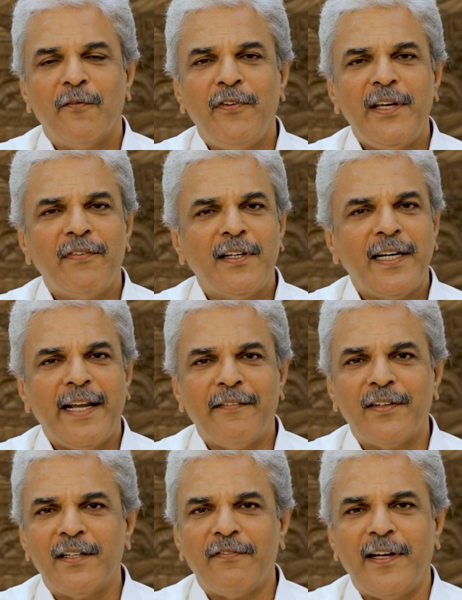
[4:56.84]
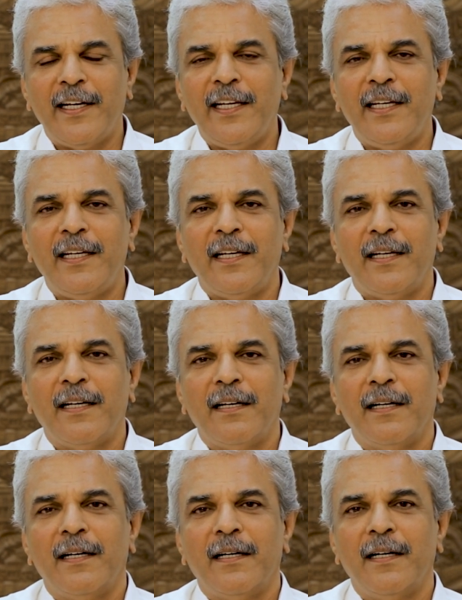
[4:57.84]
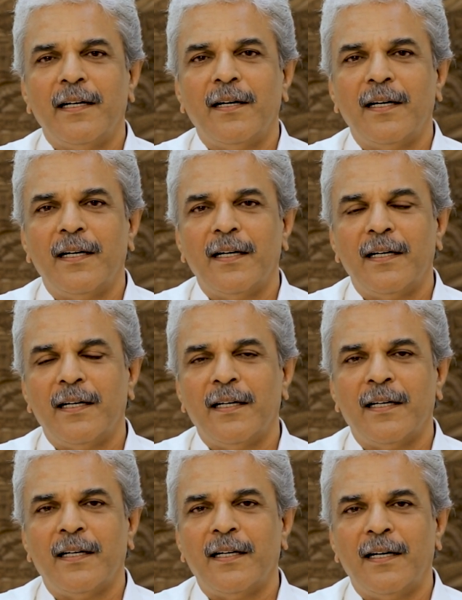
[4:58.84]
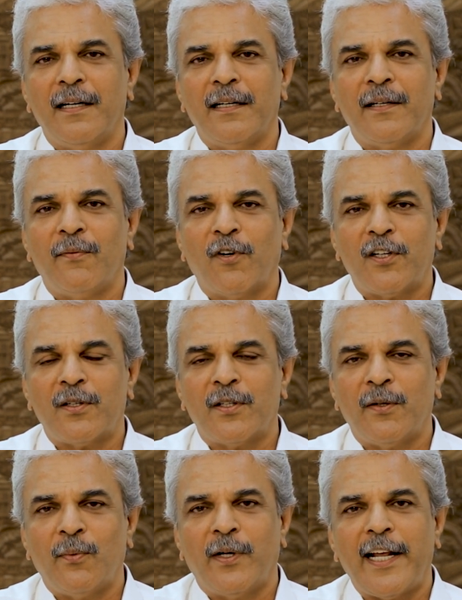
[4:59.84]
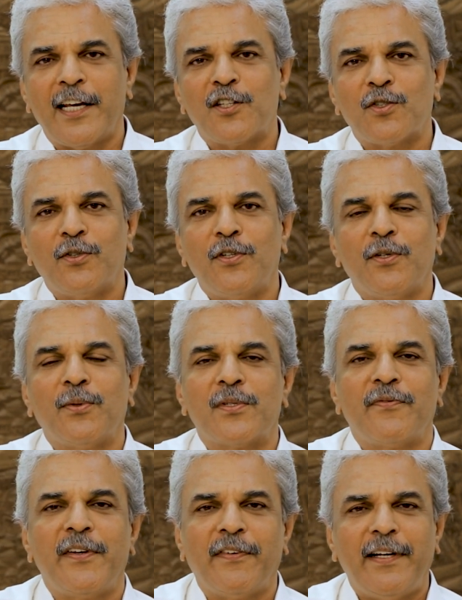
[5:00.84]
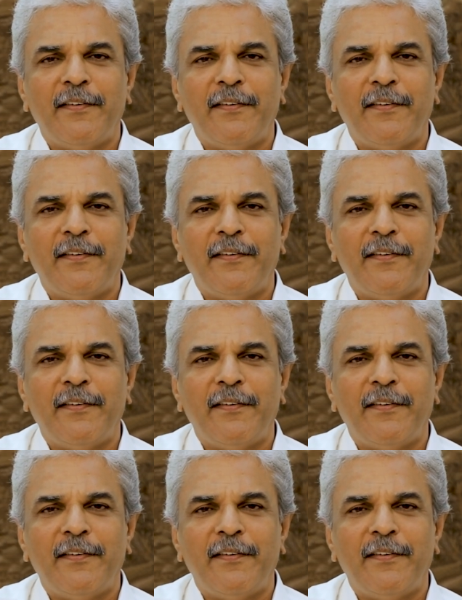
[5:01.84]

we were never very, what word I should use? We were